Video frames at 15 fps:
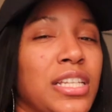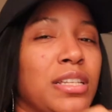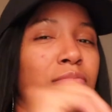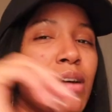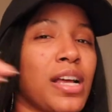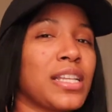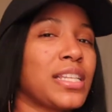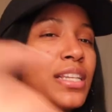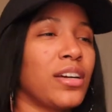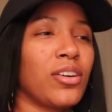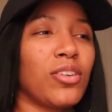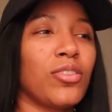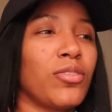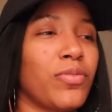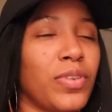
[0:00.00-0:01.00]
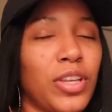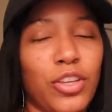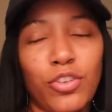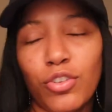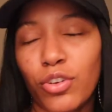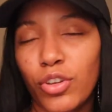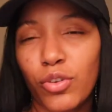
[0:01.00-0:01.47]
as myself, and
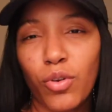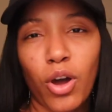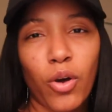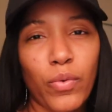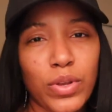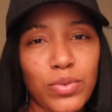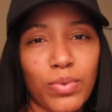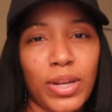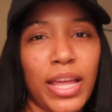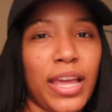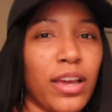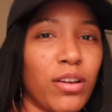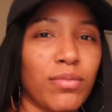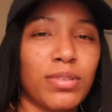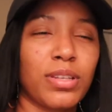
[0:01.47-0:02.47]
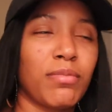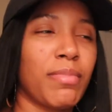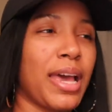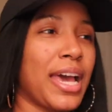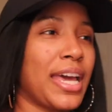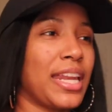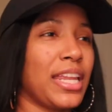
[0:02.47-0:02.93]
you know you always want to help
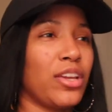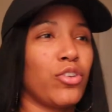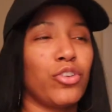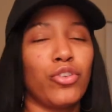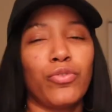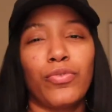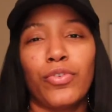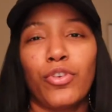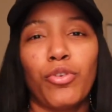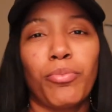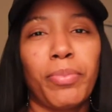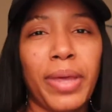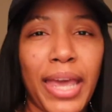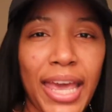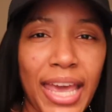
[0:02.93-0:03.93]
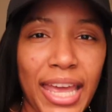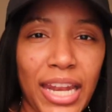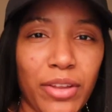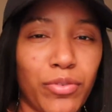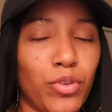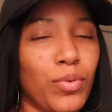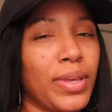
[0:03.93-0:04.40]
somebody, or you feel bad
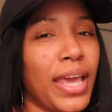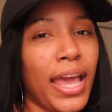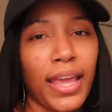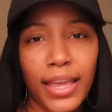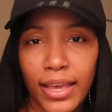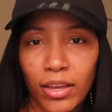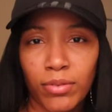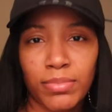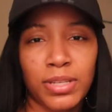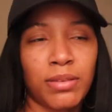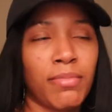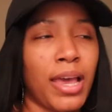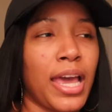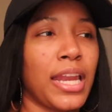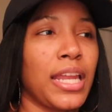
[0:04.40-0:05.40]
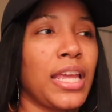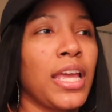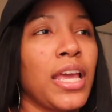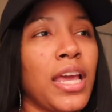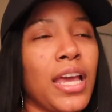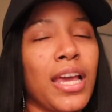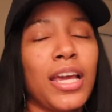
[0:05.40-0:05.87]
if you can't help somebody.
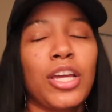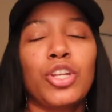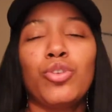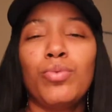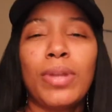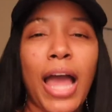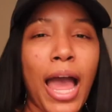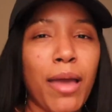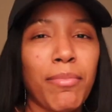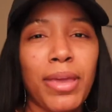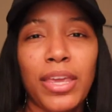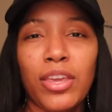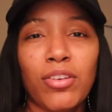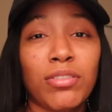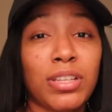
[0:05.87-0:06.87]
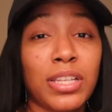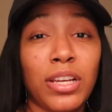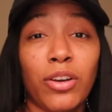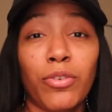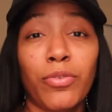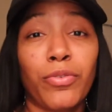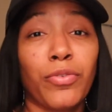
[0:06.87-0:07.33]
Do not make
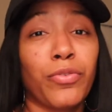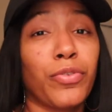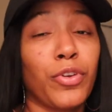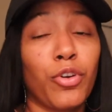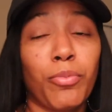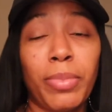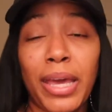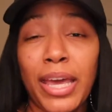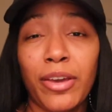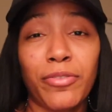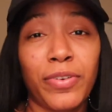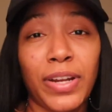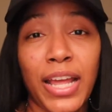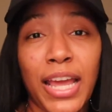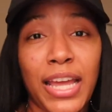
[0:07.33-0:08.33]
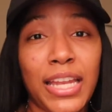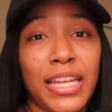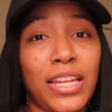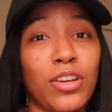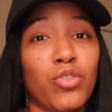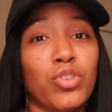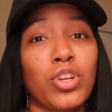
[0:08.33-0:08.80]
yourself feel bad for that.
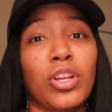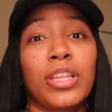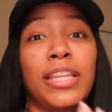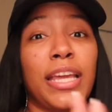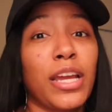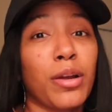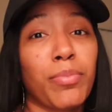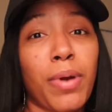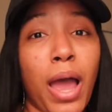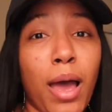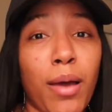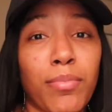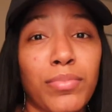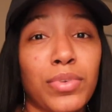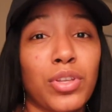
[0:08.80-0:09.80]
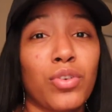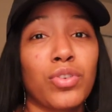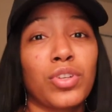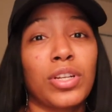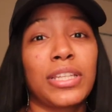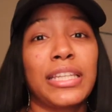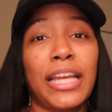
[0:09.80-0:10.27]
Those are their problems. Those
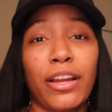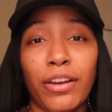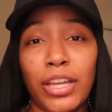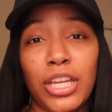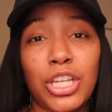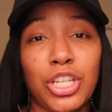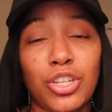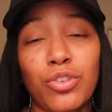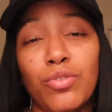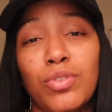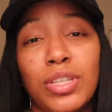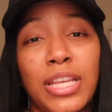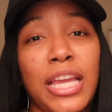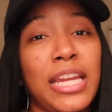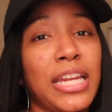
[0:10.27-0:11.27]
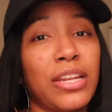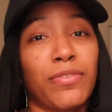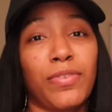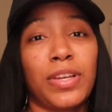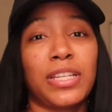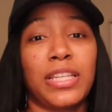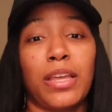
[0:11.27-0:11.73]
are their issues. They need to
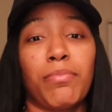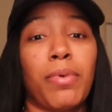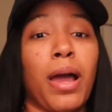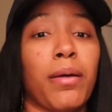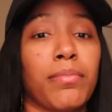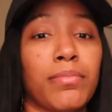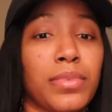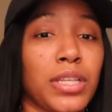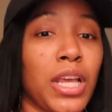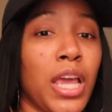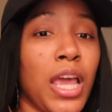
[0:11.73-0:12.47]
fix their problems.